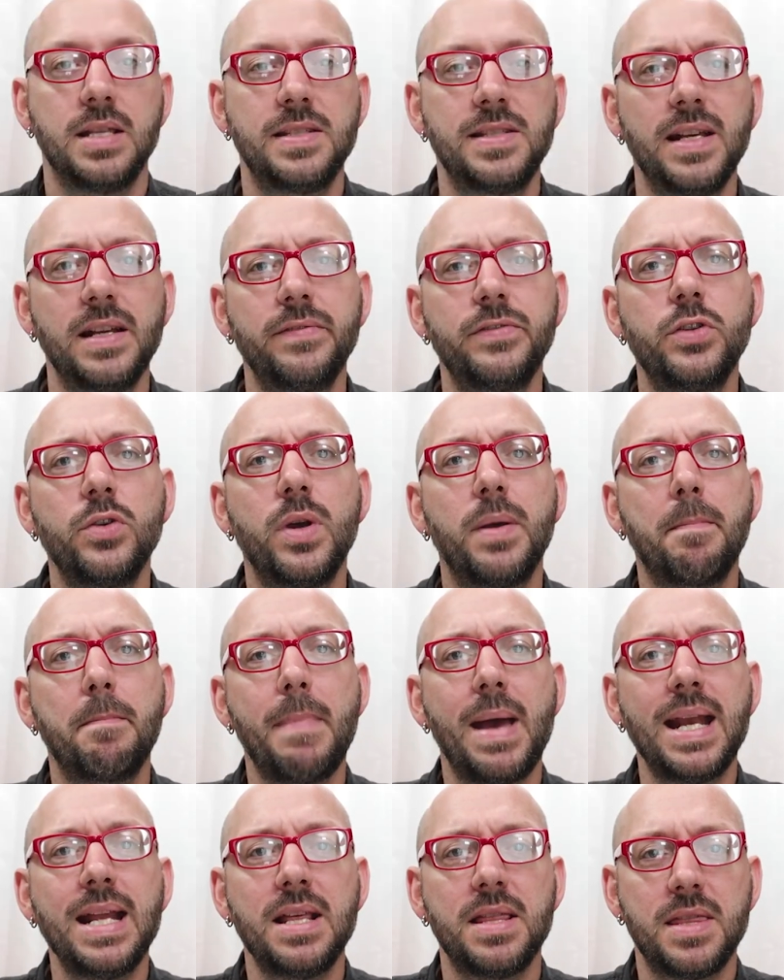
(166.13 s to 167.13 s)
Instead of
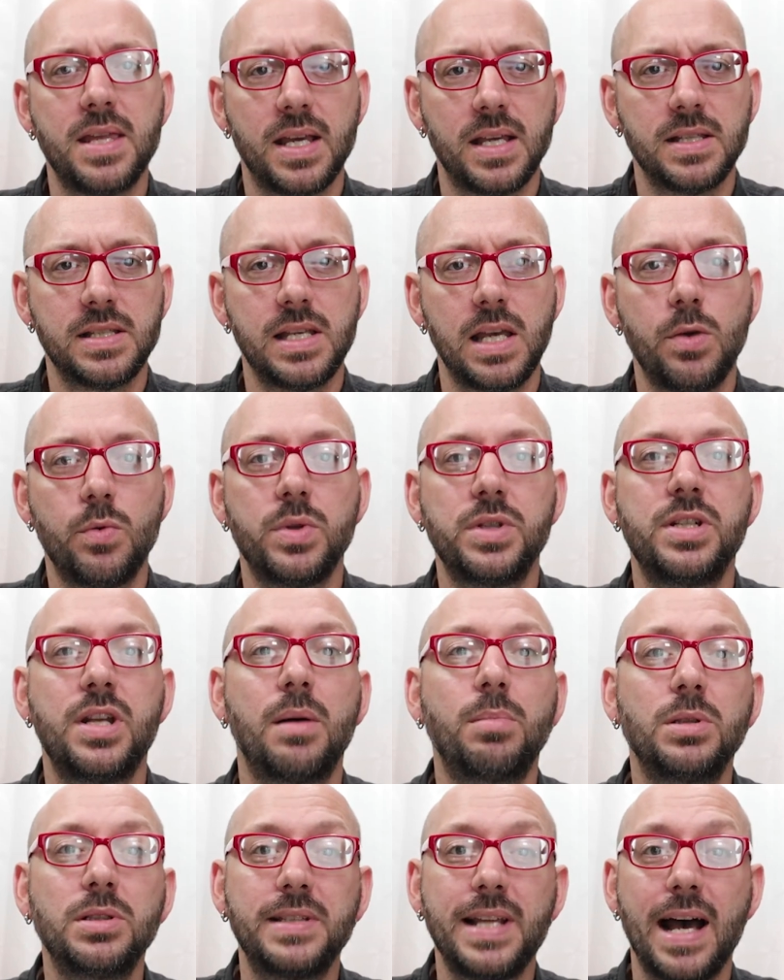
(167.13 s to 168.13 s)
doing many things, he would
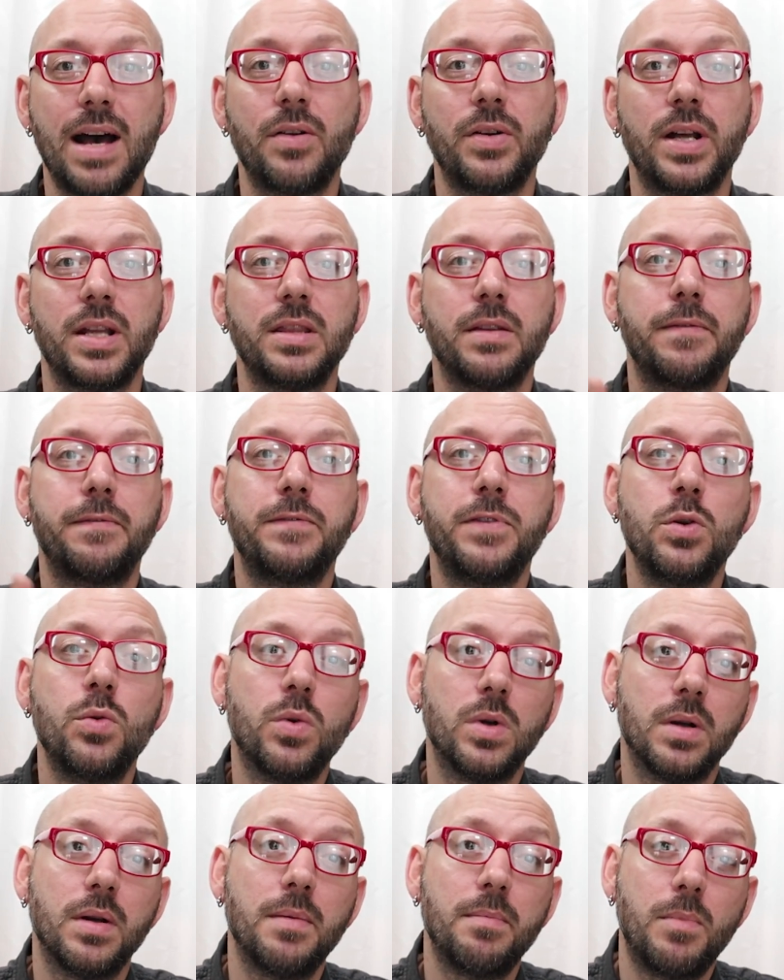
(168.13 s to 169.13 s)
double down on the
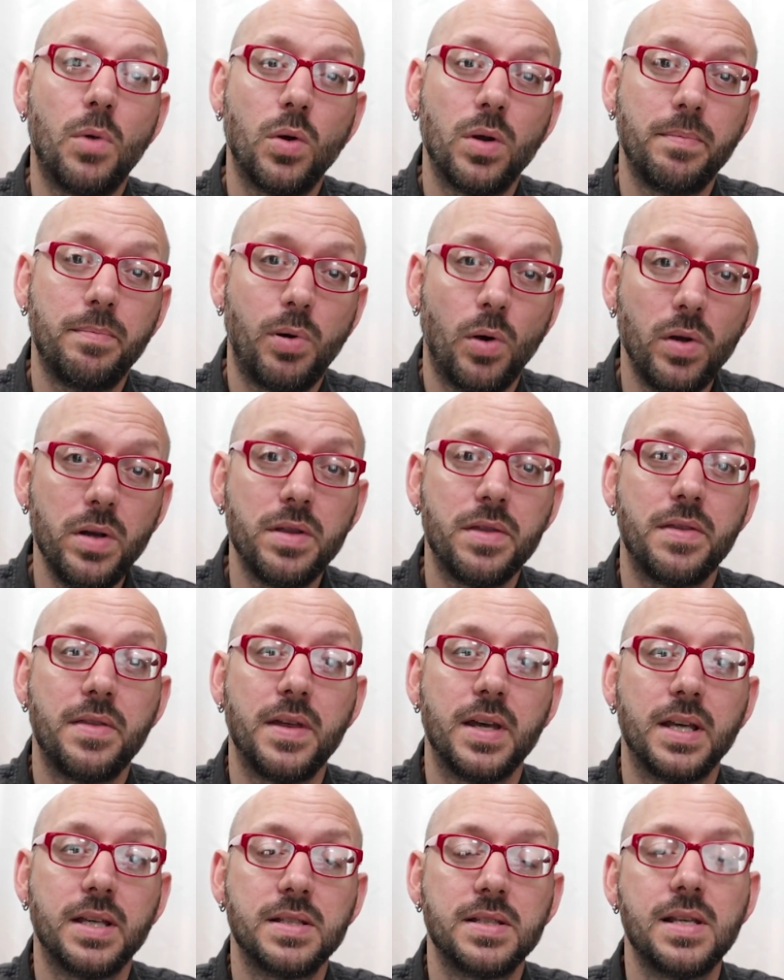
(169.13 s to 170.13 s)
fewer, more important
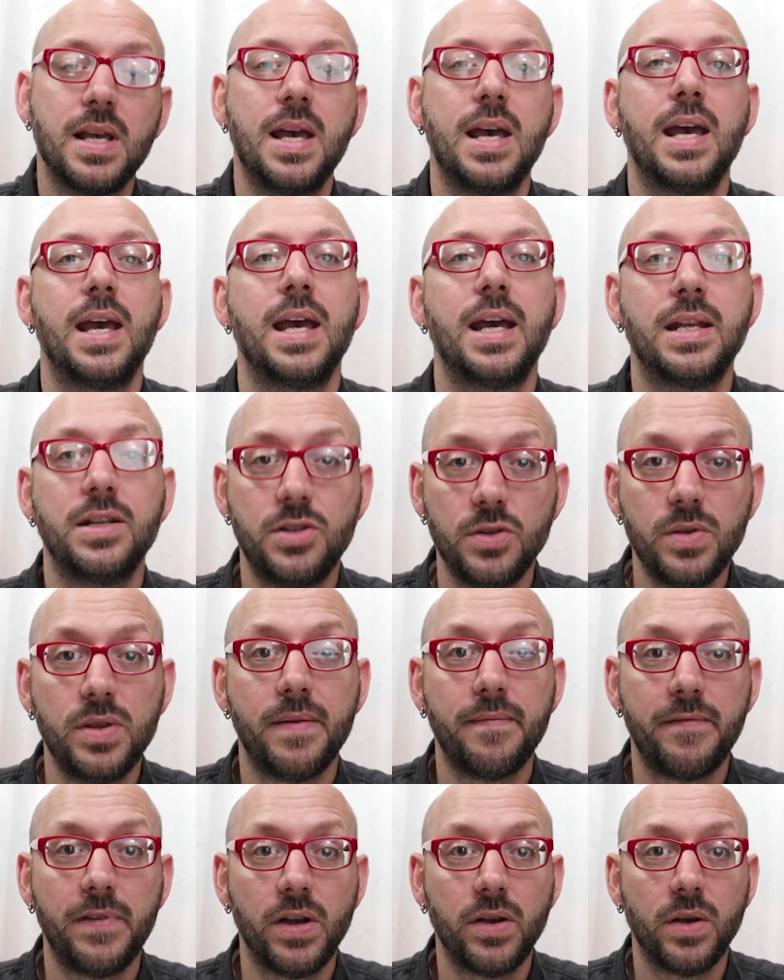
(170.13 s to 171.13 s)
things and do
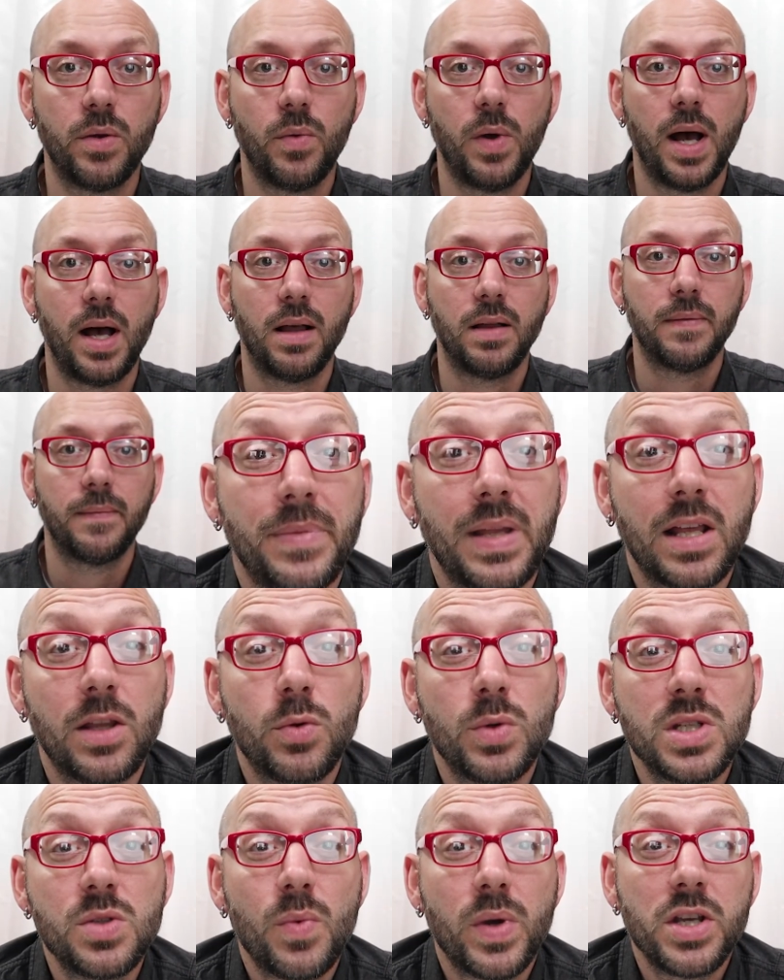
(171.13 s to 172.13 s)
them very well. Now,
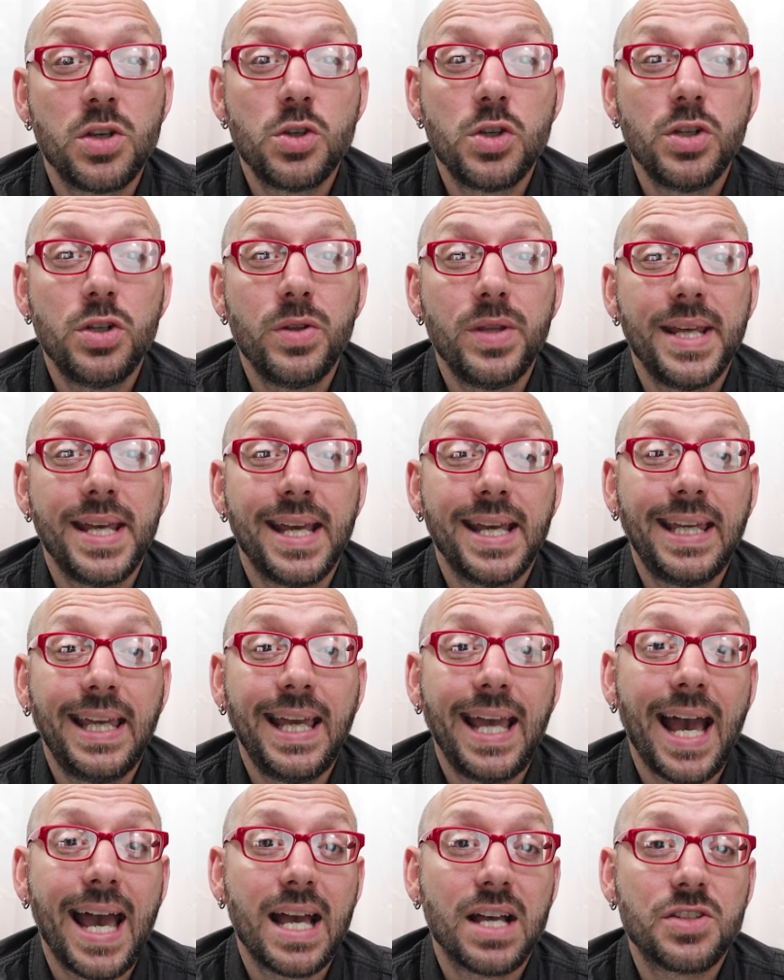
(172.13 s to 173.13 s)
the reason why you should do the
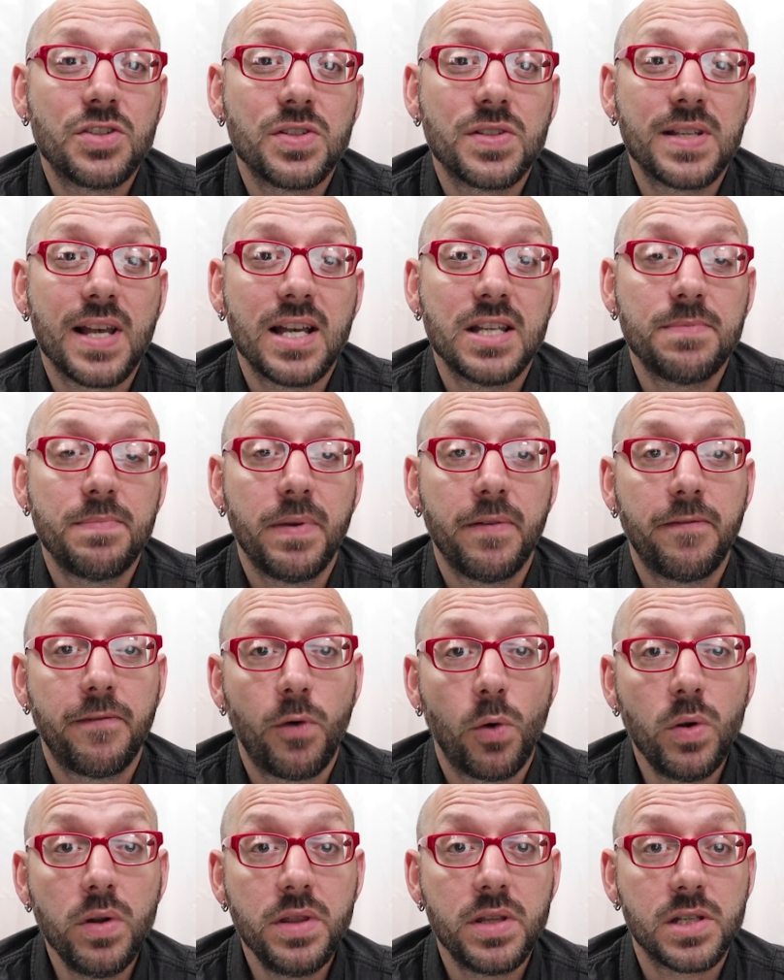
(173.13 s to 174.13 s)
Ikigai exercise
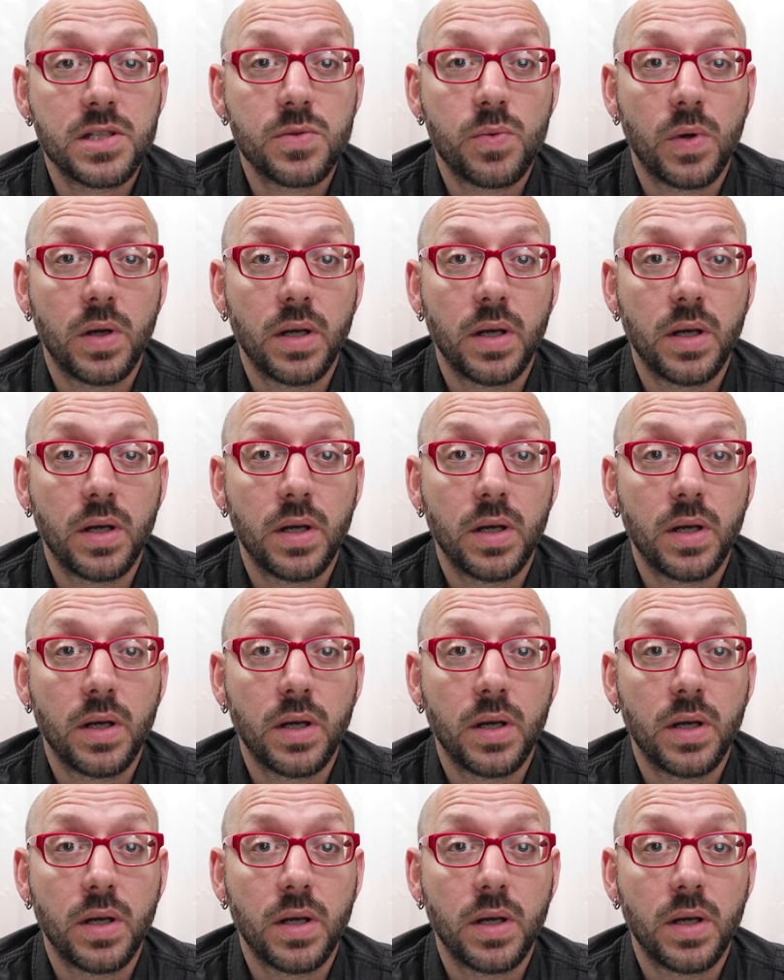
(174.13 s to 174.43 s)
before this